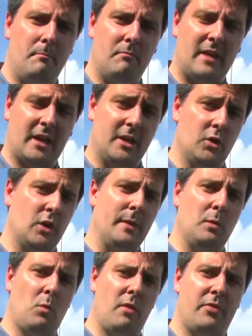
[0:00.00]
That can only
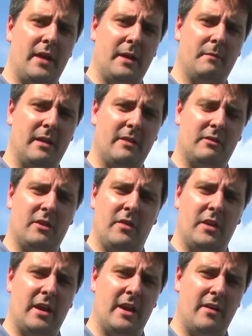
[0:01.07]
mean one thing. It's
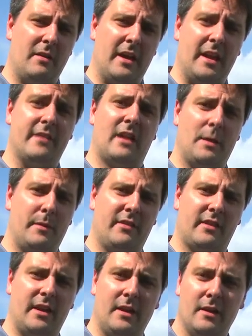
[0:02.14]
another year and it's
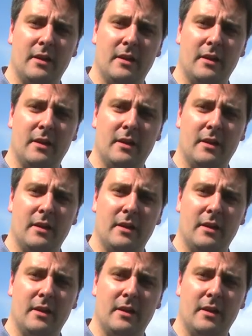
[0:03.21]
IBC.